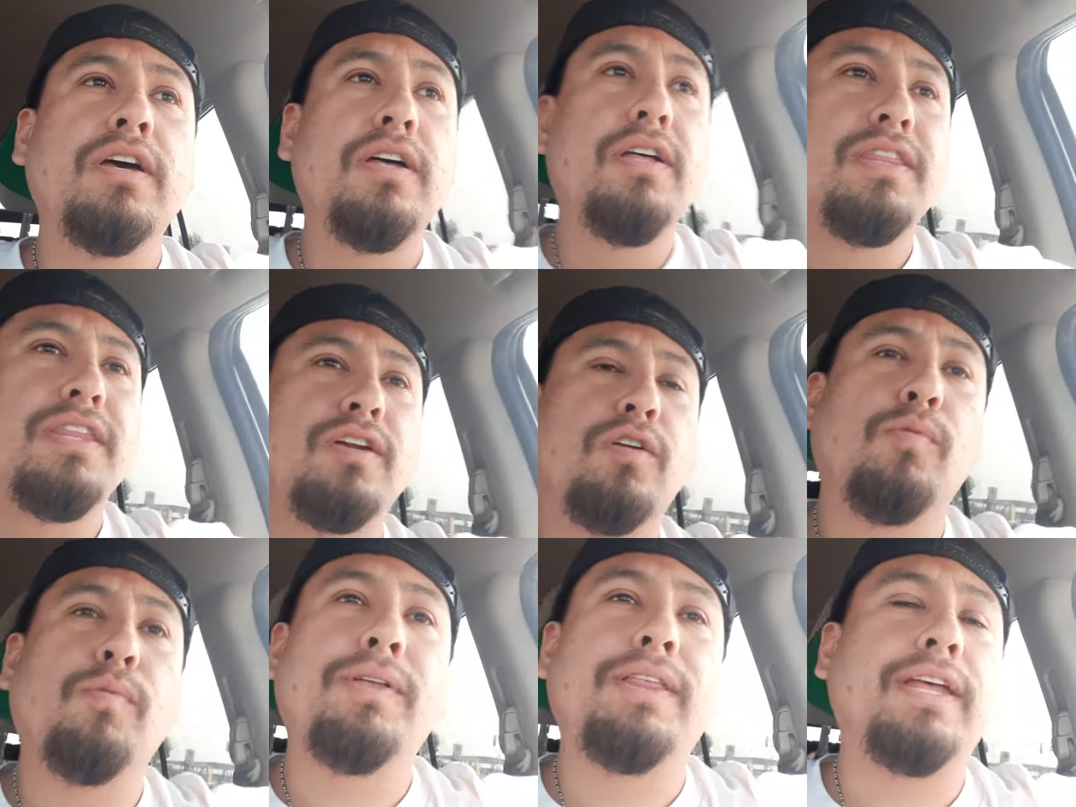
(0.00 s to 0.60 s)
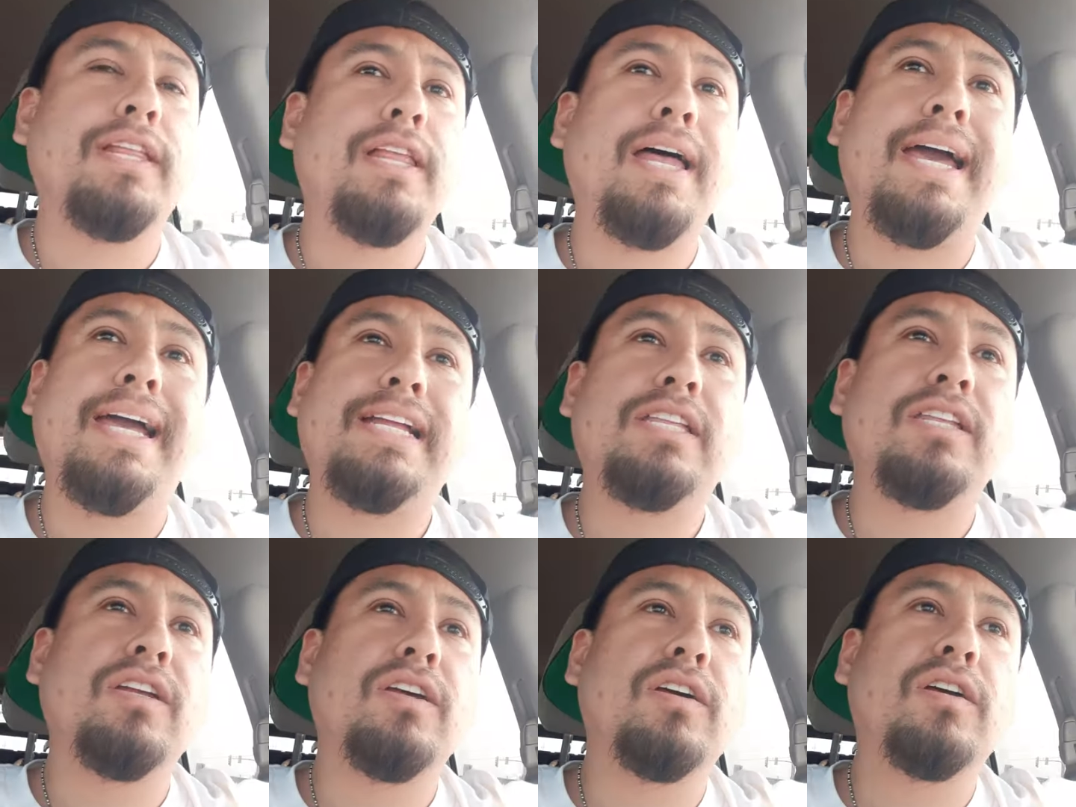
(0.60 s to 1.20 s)
They don't really like,
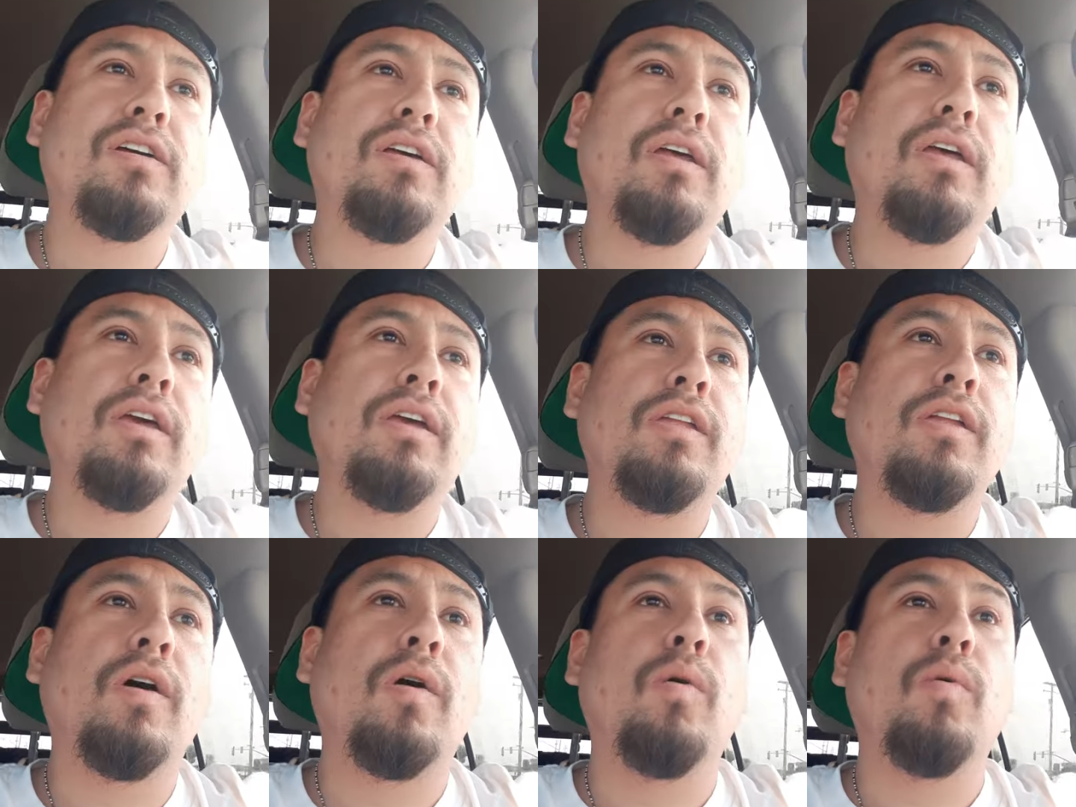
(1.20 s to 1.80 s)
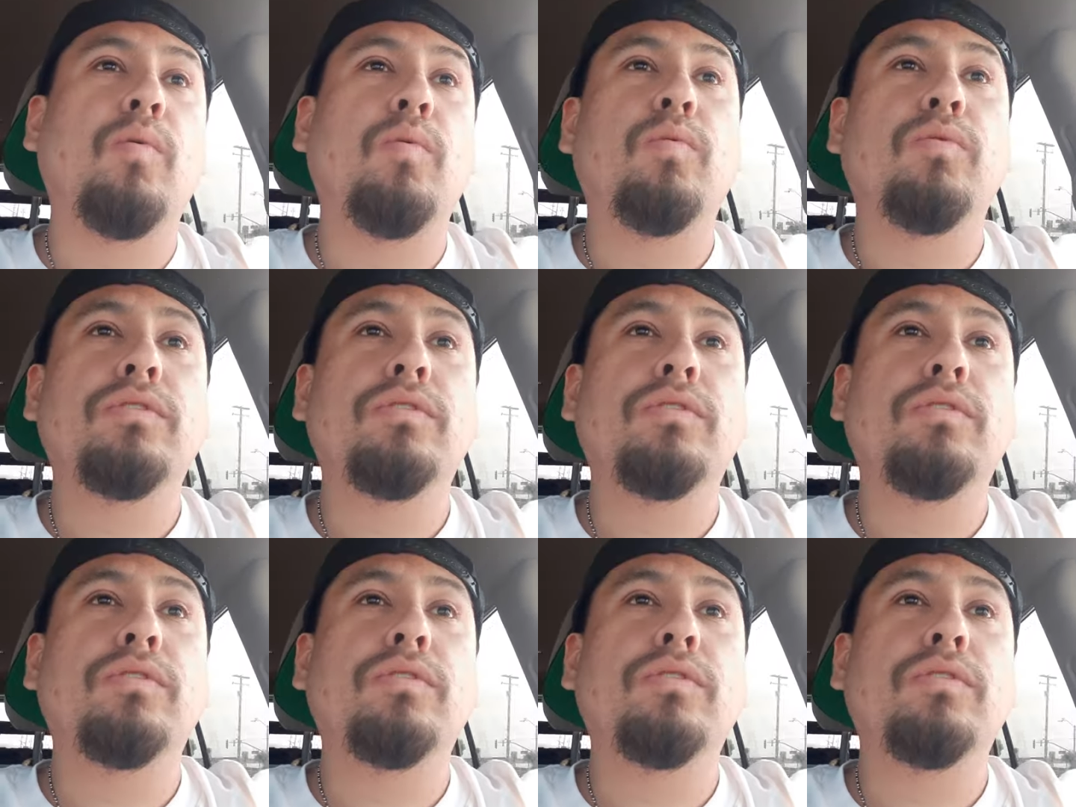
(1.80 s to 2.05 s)
you know,